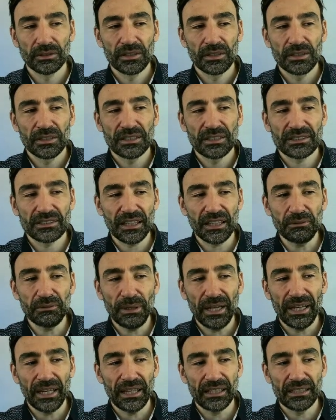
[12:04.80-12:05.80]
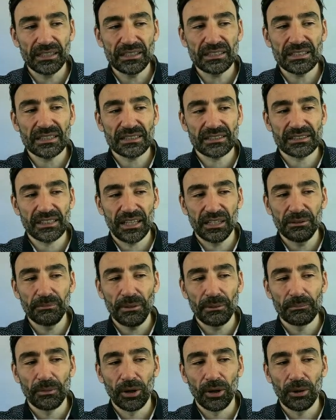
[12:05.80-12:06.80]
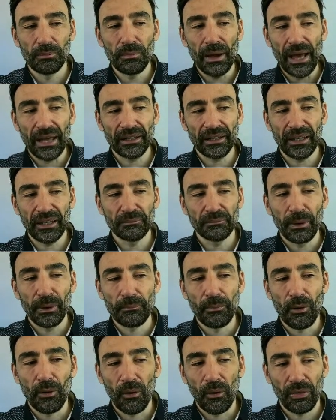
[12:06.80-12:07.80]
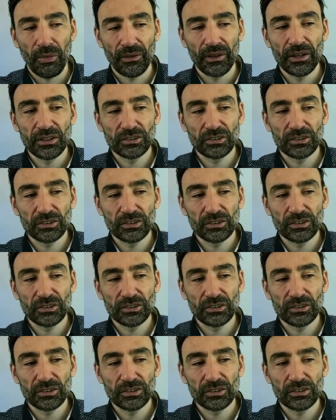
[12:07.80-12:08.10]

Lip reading: It's signed by Alice, signed by Bob, and held by both.